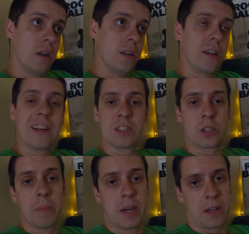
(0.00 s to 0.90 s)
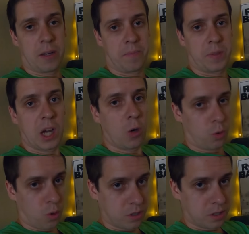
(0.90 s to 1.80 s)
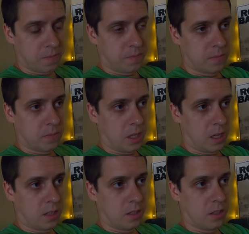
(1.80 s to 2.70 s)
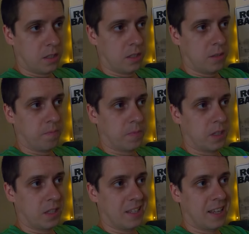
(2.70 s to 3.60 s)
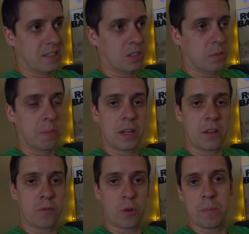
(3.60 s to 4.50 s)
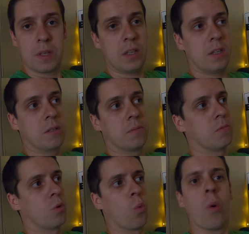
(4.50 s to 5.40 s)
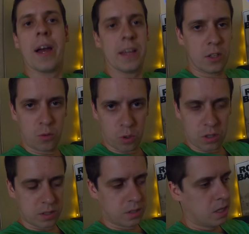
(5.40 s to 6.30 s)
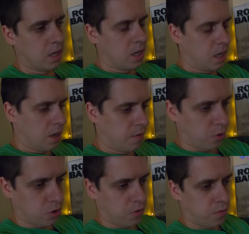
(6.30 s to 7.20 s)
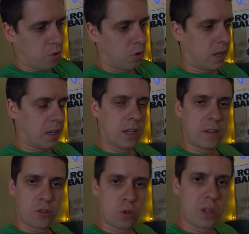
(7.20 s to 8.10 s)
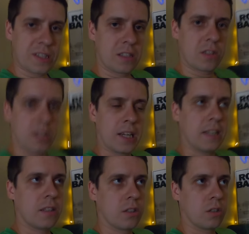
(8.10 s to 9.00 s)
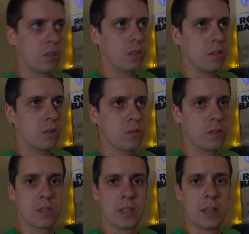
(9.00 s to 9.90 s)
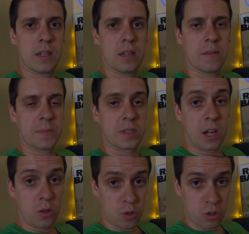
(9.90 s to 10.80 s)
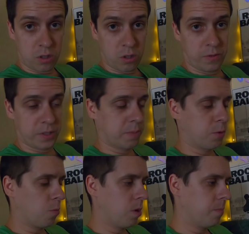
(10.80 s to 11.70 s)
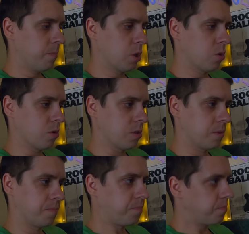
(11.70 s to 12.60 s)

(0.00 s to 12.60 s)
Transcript: it doesn't matter how it works, and uh, it doesn't matter for me why it works. First of all, I have to concentrate uh, on the solution of this problem because